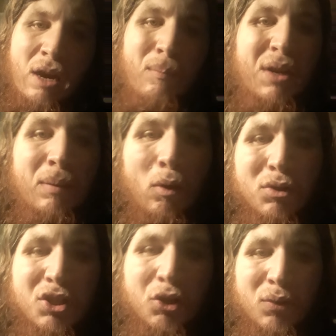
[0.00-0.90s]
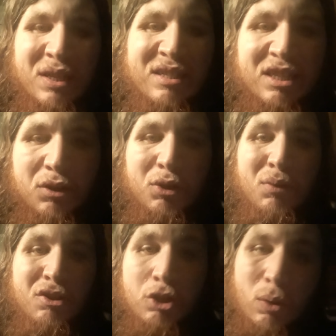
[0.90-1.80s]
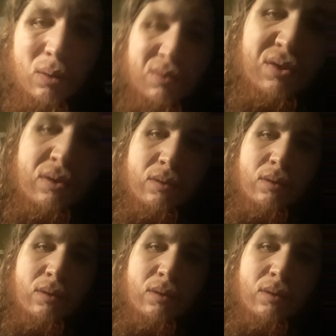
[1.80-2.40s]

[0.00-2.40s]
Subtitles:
But I'm also going to tell you the truth.